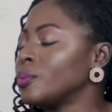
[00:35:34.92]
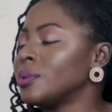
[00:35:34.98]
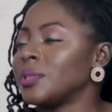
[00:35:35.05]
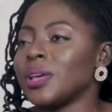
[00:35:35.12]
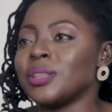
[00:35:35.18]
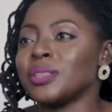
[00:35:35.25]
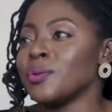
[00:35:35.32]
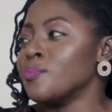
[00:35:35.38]

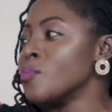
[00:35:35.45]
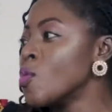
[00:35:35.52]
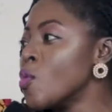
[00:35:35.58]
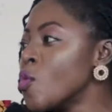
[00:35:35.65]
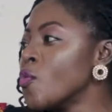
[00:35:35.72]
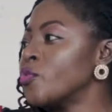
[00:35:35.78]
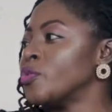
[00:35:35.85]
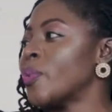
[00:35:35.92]
they
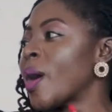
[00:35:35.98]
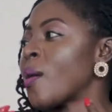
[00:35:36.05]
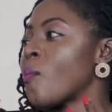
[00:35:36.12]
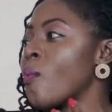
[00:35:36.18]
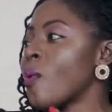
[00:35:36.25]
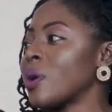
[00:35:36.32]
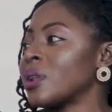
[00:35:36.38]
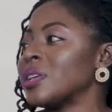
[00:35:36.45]
move by
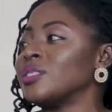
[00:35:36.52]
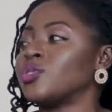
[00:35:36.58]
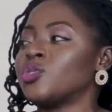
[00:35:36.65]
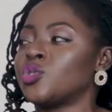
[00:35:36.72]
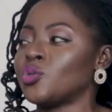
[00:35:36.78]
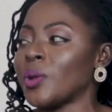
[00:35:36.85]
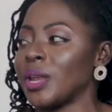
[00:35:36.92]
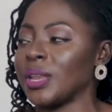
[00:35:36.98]
what is
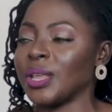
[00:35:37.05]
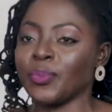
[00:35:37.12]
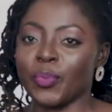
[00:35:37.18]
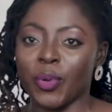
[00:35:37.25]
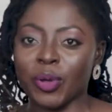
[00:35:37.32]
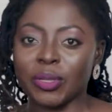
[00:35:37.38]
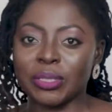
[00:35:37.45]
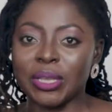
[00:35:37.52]
trending
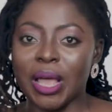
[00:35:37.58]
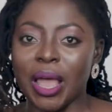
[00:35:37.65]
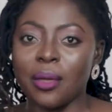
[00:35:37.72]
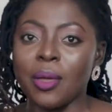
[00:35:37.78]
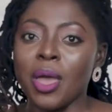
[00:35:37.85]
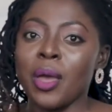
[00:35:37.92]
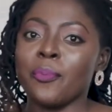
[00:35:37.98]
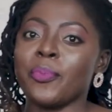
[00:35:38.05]
per time.
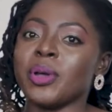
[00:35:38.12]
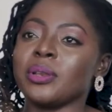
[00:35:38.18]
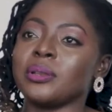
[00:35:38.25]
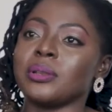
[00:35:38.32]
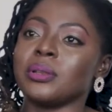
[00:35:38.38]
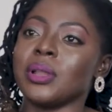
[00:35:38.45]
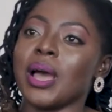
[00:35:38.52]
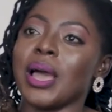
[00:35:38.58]
But
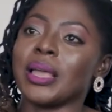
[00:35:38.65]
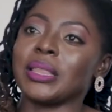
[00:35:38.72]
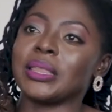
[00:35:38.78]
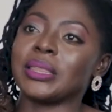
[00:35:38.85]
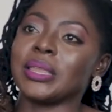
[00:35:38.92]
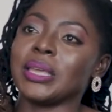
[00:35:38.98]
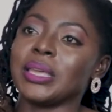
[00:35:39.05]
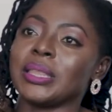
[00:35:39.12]
I
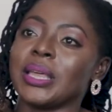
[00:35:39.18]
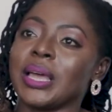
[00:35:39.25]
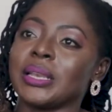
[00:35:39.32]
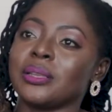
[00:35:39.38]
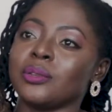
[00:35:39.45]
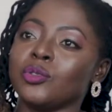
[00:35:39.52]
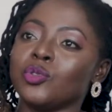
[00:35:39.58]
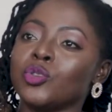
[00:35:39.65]
think
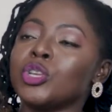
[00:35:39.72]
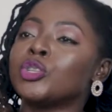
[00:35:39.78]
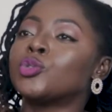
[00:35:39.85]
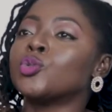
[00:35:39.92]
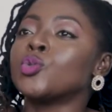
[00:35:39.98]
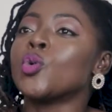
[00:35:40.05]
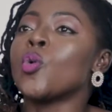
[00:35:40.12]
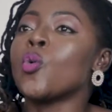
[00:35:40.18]
that you need
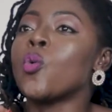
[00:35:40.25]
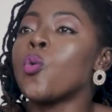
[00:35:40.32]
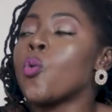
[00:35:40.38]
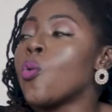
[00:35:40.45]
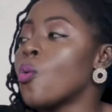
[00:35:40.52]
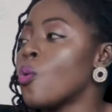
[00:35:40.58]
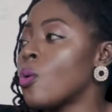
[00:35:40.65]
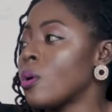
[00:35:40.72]
to know
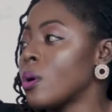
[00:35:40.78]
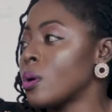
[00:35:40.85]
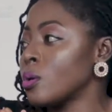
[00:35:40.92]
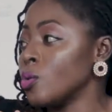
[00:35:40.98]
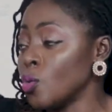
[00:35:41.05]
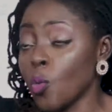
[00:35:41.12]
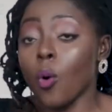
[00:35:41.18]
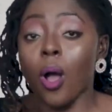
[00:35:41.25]
who
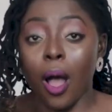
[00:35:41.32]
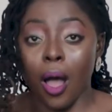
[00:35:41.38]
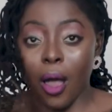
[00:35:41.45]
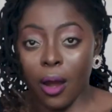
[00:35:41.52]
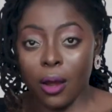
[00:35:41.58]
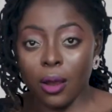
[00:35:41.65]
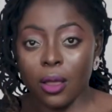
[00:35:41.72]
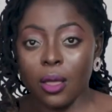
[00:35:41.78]
you
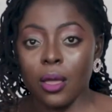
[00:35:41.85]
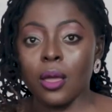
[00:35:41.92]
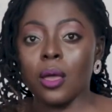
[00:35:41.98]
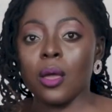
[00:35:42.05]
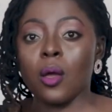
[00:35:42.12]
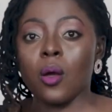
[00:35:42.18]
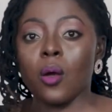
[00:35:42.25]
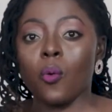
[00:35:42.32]
are.
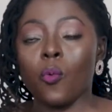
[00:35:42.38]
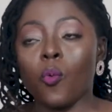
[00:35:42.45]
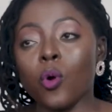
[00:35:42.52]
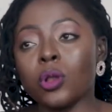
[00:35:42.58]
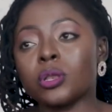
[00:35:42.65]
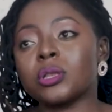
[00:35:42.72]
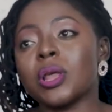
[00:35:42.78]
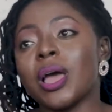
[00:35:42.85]

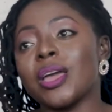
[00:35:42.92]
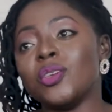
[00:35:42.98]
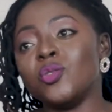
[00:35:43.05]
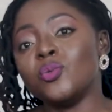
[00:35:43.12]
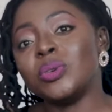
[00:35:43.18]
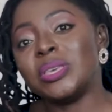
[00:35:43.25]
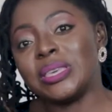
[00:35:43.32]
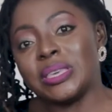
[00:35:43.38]
What are
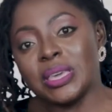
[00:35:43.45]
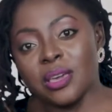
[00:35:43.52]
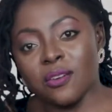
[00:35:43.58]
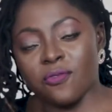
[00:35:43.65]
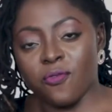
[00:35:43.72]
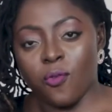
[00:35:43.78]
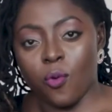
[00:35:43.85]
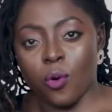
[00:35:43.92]
you here
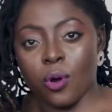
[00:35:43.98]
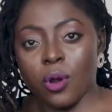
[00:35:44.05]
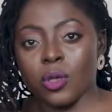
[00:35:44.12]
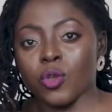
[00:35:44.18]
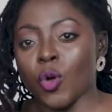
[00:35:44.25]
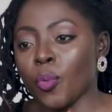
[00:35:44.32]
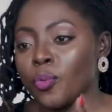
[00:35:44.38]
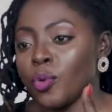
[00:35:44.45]
for?
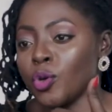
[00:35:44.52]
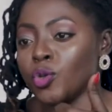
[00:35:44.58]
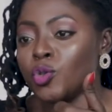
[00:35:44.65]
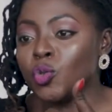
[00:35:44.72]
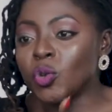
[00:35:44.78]
Your